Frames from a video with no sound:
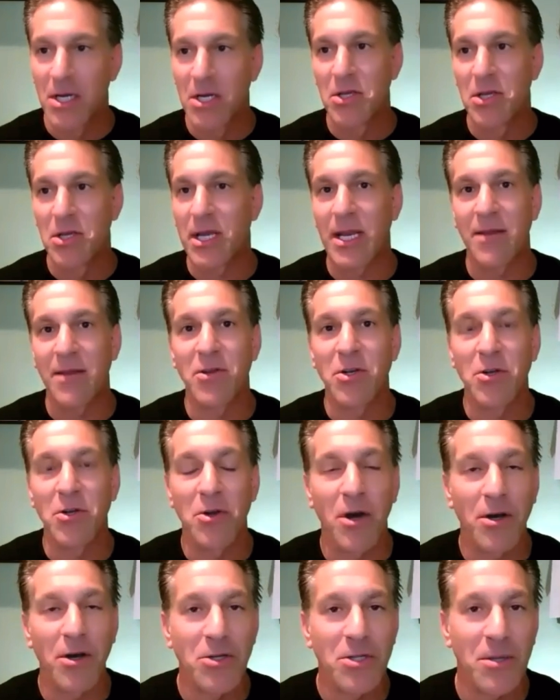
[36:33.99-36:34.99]
you can even do it
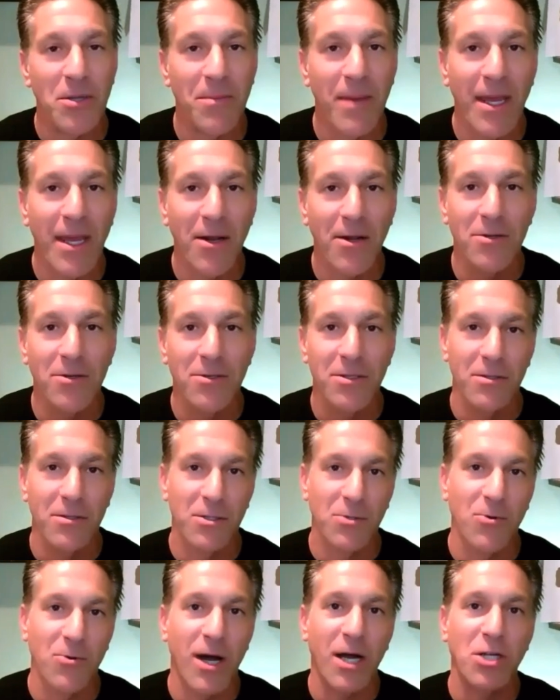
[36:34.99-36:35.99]
on your tomatoes,
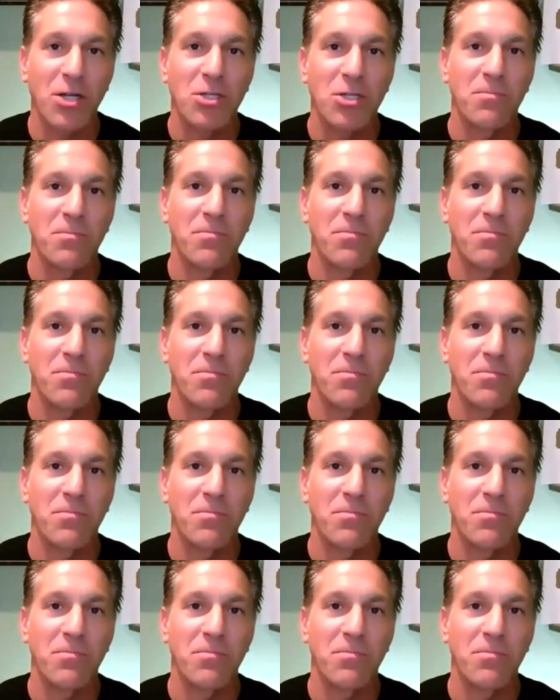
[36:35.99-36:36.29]
squash,